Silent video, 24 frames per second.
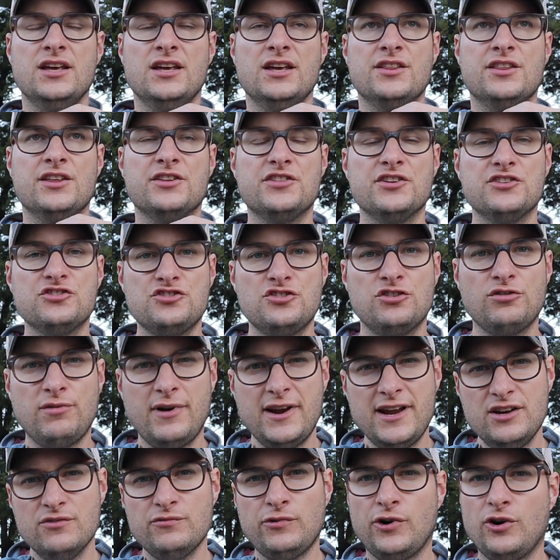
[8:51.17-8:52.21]
the
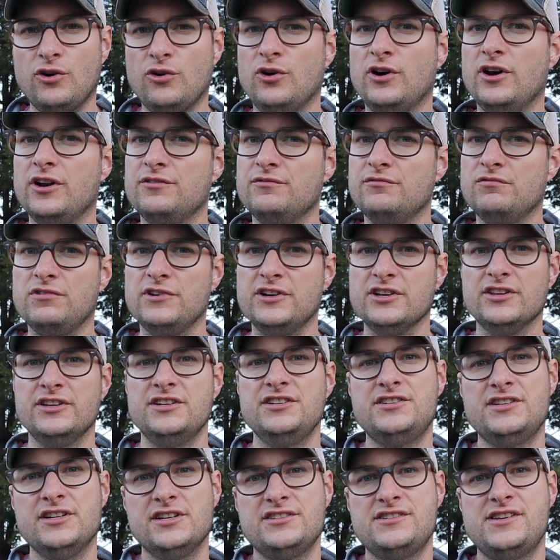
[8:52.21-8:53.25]
terrain we're on really
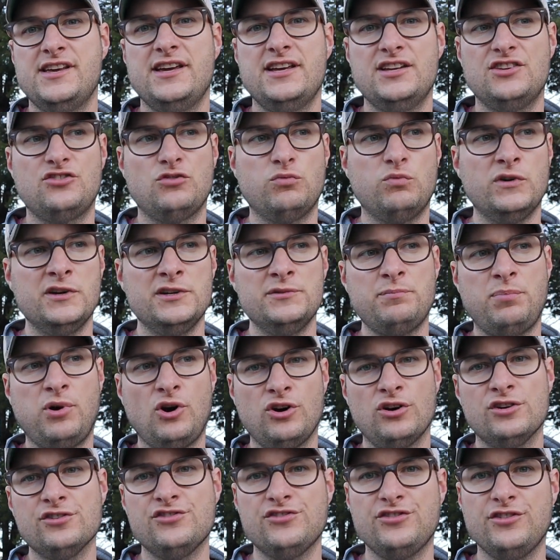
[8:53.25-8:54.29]
dictates what
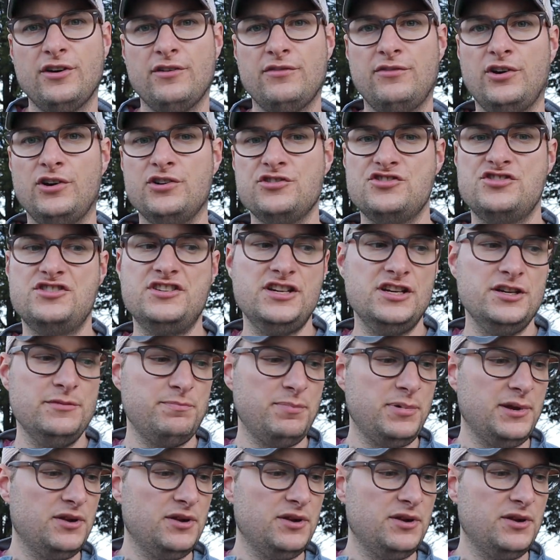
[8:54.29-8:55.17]
parts of our Jeep